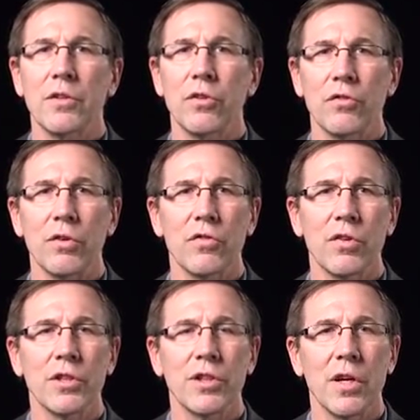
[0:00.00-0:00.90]
industries
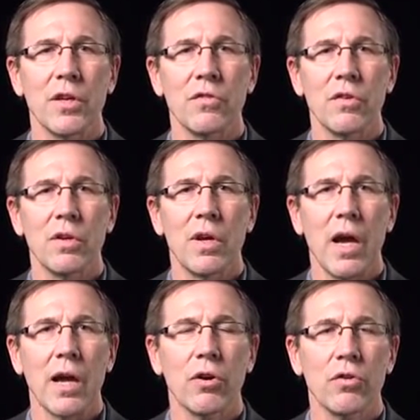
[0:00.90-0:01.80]
such as
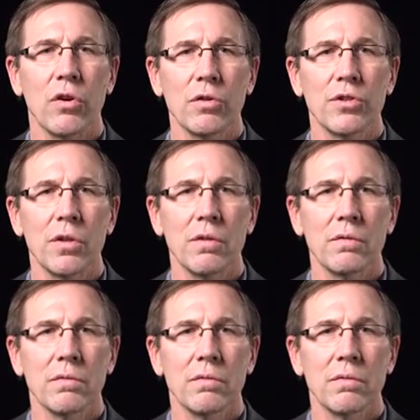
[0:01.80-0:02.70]
agriculture,
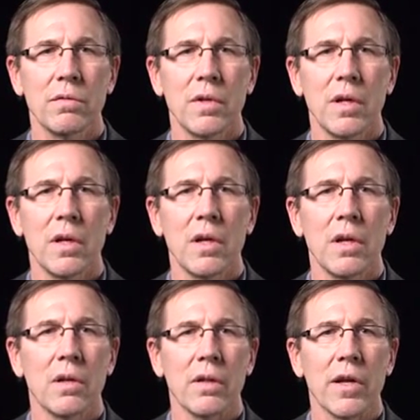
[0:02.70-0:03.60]

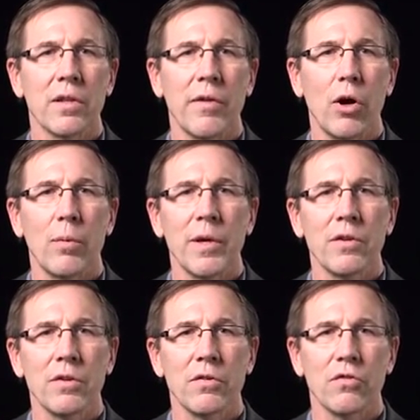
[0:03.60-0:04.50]
land
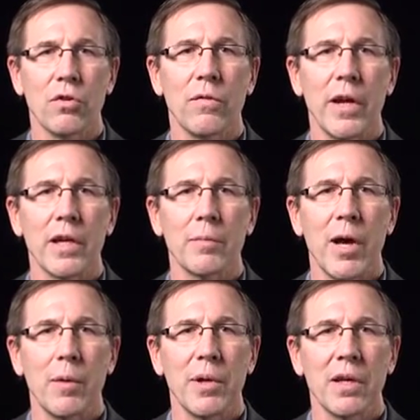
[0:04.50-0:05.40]
development, surveying and
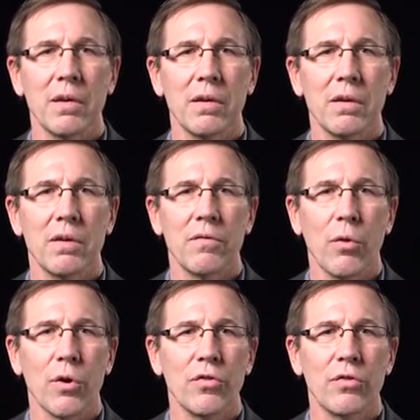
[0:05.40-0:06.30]
mapping,
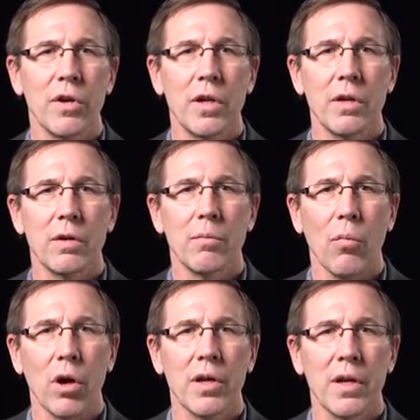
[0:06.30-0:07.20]
forestry,
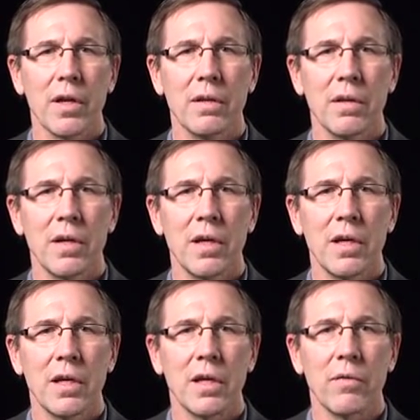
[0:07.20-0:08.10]
marketing,
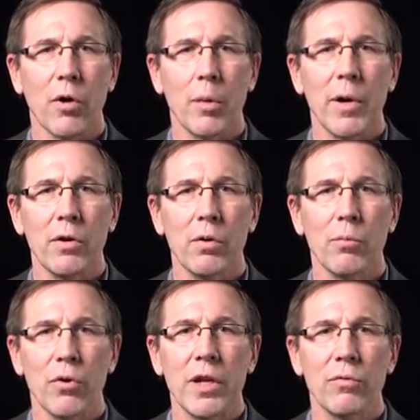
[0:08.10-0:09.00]
environmental
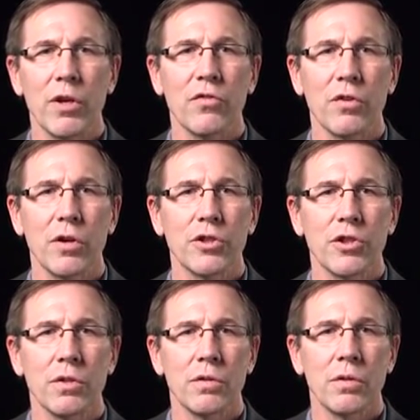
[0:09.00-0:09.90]
and marine
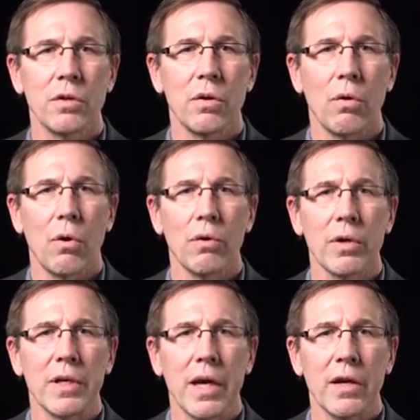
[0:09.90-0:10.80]
research,
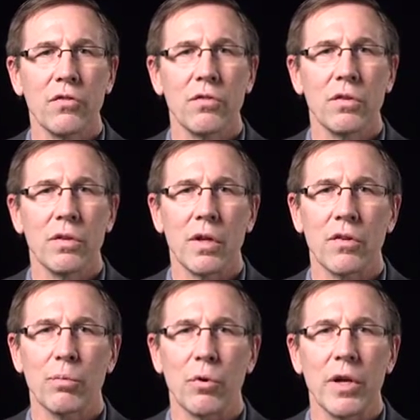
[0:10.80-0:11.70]
oil and gas
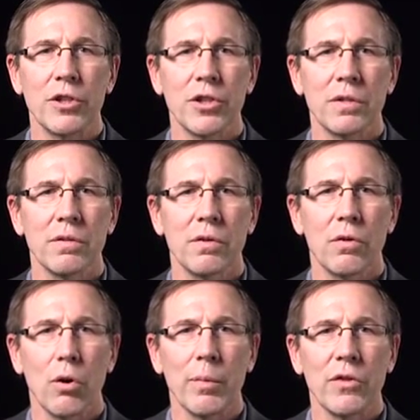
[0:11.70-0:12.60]
exploration,
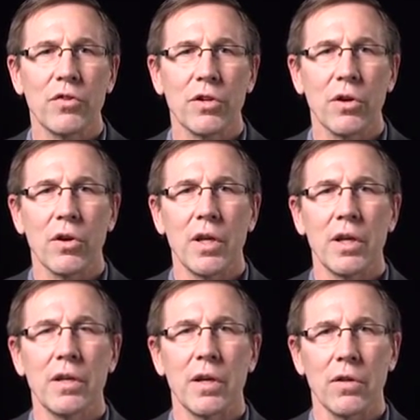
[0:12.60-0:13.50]
homeland
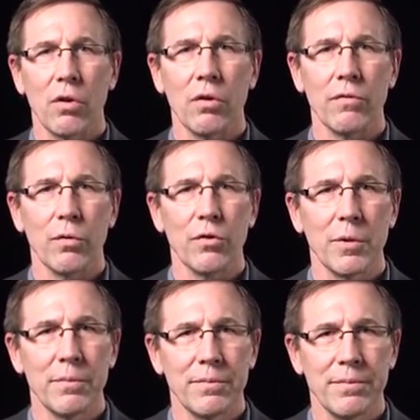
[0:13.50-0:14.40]
security, and law enforcement.